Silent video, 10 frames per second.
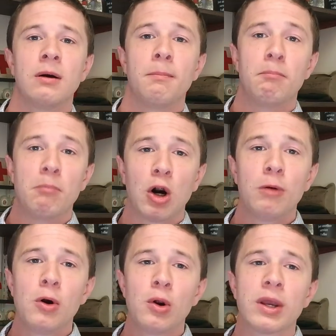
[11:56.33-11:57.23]

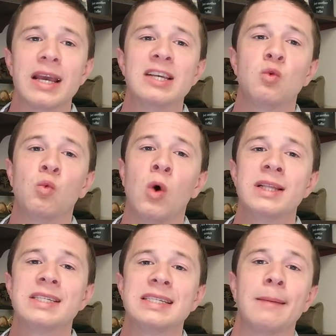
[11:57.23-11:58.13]
Marburg is one
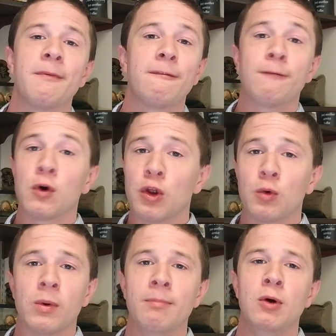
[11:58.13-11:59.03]
step further
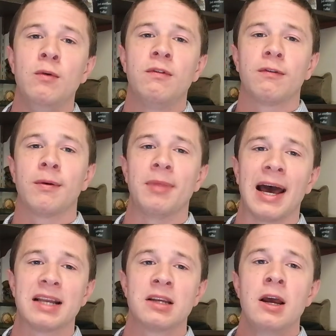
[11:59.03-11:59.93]
removed from
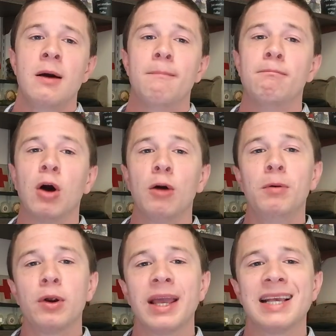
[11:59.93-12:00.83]
that.
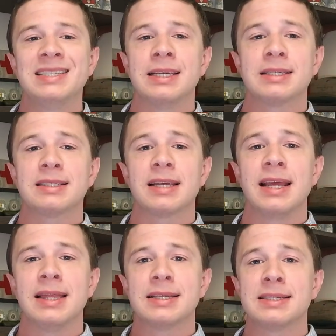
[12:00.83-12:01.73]
Marburg exists
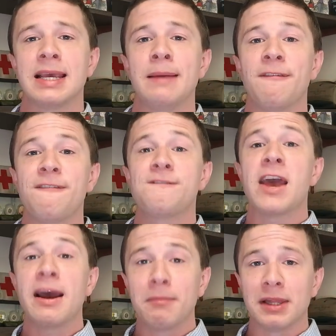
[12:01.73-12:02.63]
in the same
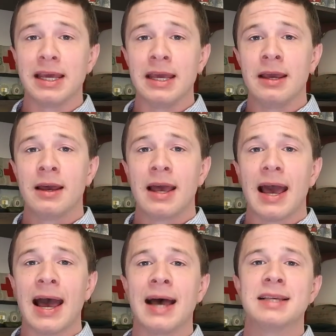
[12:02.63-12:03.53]
family
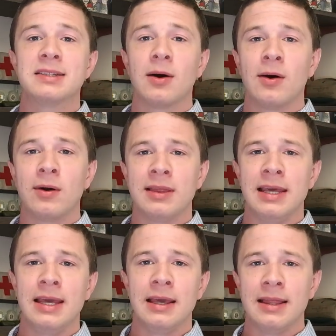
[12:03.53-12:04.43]
as the